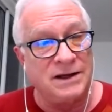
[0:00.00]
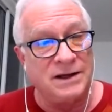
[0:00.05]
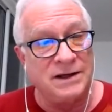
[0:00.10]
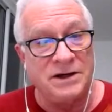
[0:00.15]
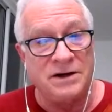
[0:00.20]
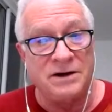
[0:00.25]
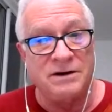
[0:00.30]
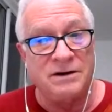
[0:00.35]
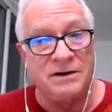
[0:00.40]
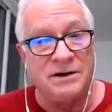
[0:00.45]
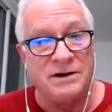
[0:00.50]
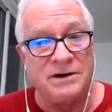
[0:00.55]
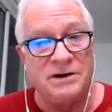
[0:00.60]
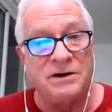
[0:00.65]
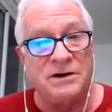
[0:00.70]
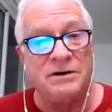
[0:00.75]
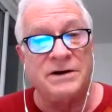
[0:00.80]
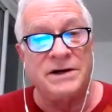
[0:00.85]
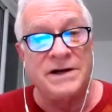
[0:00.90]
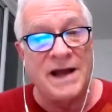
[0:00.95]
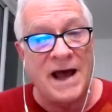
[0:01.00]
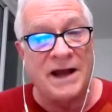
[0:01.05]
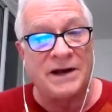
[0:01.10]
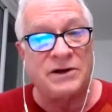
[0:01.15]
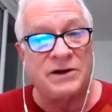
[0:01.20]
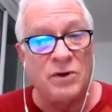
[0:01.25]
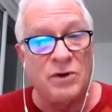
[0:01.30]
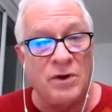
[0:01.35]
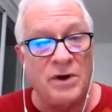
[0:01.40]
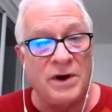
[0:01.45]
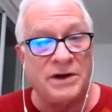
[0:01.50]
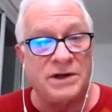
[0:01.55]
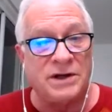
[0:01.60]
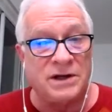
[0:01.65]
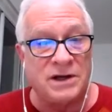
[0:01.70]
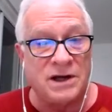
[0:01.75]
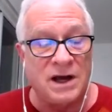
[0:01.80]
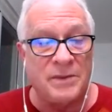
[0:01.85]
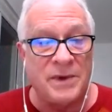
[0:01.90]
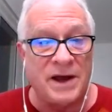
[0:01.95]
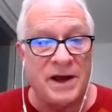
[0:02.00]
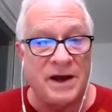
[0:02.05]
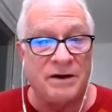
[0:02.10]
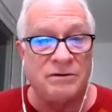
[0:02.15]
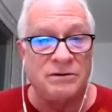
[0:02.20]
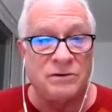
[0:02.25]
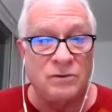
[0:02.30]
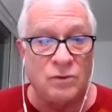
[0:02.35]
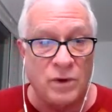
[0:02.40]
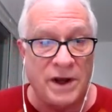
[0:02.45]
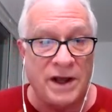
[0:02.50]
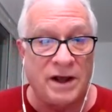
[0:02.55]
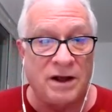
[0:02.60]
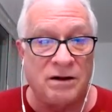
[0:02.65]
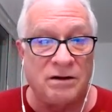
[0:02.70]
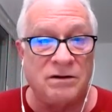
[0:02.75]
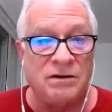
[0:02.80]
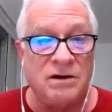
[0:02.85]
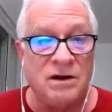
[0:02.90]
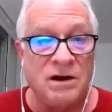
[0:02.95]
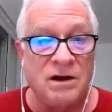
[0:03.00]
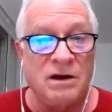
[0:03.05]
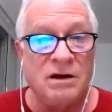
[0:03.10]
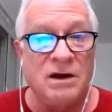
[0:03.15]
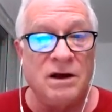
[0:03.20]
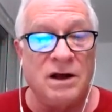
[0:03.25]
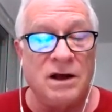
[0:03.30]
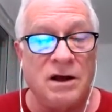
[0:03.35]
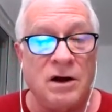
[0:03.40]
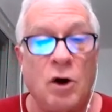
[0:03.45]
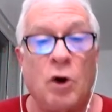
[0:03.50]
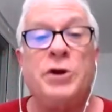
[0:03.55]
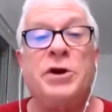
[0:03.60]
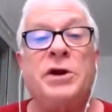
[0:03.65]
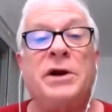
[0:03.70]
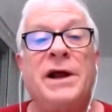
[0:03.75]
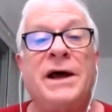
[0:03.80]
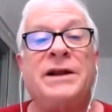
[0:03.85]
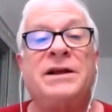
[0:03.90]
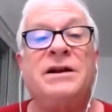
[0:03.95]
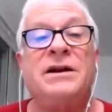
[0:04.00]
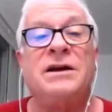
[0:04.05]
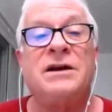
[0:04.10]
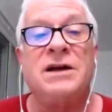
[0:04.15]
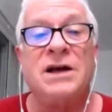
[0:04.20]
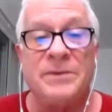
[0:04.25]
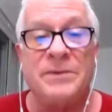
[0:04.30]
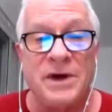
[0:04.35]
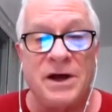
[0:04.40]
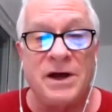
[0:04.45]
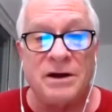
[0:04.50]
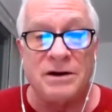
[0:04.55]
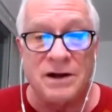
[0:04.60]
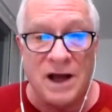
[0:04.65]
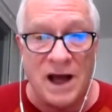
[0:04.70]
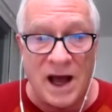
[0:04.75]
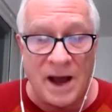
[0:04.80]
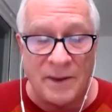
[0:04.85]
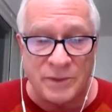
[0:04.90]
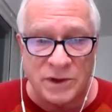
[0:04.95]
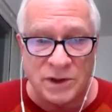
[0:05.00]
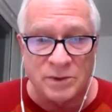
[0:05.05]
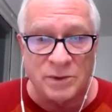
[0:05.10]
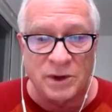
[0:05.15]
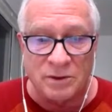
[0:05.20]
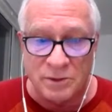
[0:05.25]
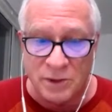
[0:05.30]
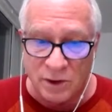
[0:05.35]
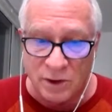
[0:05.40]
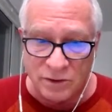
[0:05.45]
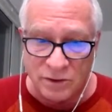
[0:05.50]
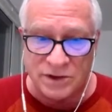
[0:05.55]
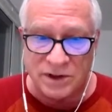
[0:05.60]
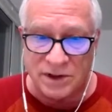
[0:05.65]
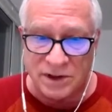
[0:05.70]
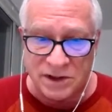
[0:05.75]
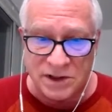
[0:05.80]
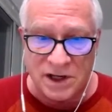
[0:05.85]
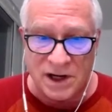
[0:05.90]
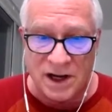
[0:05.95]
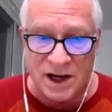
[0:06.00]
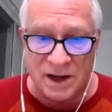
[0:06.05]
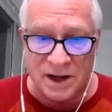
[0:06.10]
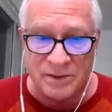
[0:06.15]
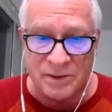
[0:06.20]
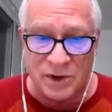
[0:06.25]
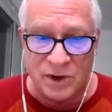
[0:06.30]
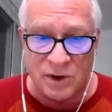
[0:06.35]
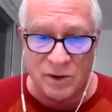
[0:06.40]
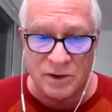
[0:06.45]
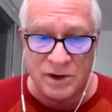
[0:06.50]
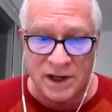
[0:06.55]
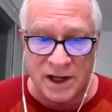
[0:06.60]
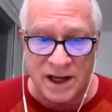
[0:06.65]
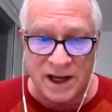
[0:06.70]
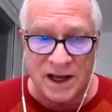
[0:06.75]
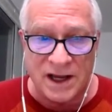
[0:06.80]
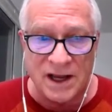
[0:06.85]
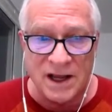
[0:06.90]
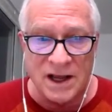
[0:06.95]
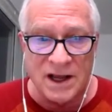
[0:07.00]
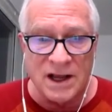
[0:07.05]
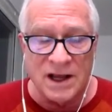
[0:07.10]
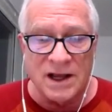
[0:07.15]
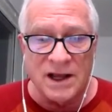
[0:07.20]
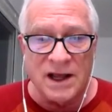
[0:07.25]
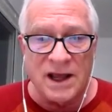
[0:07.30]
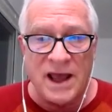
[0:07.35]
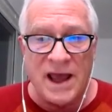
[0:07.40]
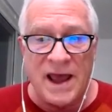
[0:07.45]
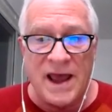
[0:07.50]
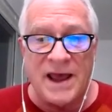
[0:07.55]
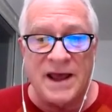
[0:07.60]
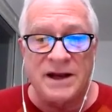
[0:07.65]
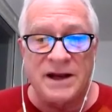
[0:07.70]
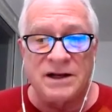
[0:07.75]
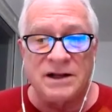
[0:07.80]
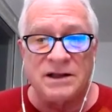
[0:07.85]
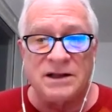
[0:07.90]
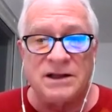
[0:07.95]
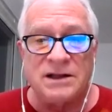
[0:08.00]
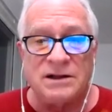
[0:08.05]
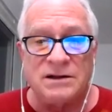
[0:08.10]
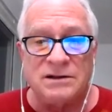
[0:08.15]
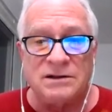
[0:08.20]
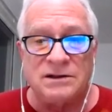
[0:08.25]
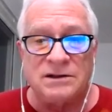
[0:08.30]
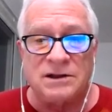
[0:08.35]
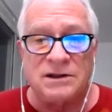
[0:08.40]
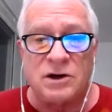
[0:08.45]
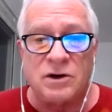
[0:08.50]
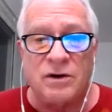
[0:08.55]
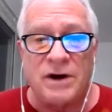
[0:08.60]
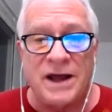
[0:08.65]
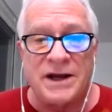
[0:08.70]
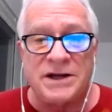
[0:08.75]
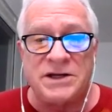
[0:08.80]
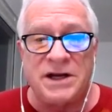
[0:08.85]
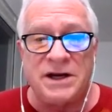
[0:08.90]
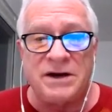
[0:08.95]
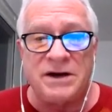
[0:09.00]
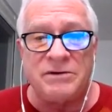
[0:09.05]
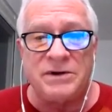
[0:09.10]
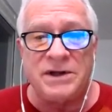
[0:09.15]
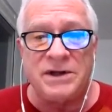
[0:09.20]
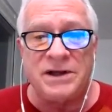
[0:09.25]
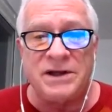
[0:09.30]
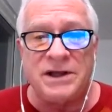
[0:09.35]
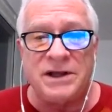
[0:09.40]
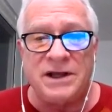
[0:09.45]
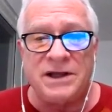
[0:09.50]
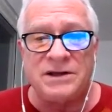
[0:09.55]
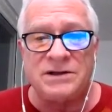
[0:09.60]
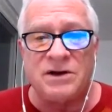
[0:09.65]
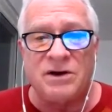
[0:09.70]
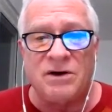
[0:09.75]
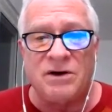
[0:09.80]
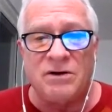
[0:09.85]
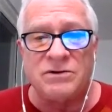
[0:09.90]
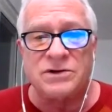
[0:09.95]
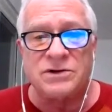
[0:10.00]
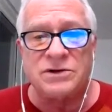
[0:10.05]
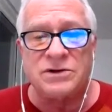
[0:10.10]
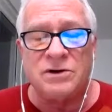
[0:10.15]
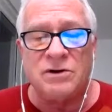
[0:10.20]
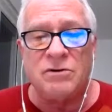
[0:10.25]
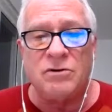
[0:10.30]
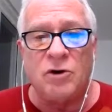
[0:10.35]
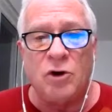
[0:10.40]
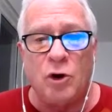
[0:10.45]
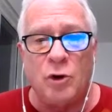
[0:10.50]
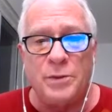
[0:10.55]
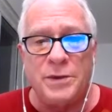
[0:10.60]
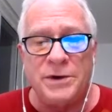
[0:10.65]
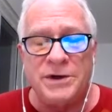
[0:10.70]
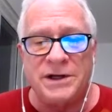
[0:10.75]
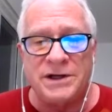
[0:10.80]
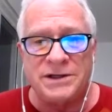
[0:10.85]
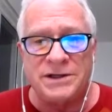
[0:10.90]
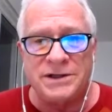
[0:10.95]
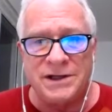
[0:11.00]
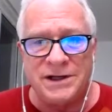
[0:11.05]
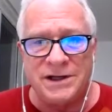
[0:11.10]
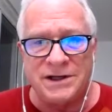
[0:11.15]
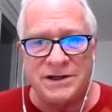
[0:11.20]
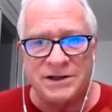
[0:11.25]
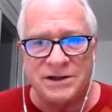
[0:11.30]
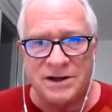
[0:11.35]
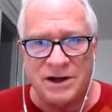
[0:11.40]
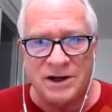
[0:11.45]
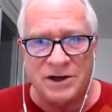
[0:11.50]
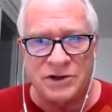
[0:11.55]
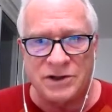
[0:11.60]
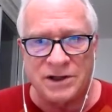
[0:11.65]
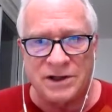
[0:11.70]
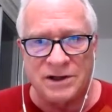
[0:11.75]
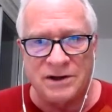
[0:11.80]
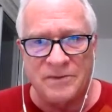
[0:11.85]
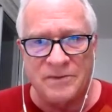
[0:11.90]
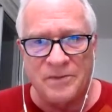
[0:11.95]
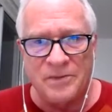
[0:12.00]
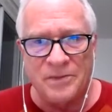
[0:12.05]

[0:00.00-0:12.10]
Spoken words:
you're not going to come out well, or you're not going to come out optimal most of the time, okay? And the criteria is also openness and discussion.